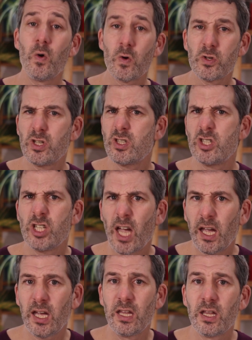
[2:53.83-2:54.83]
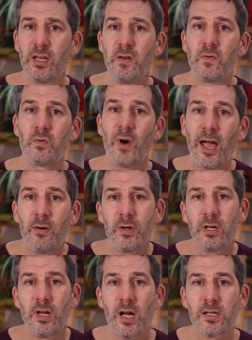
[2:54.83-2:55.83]
or just checking that you've
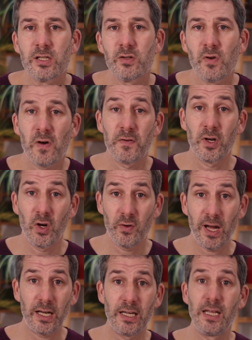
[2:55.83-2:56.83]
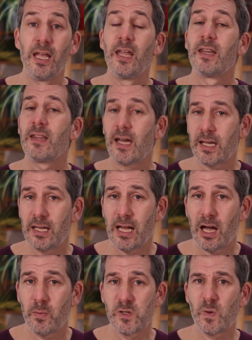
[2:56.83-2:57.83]
rounded the answer off correctly, that can
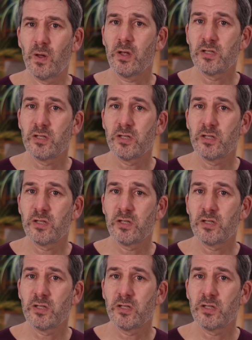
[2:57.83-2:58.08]
help as well.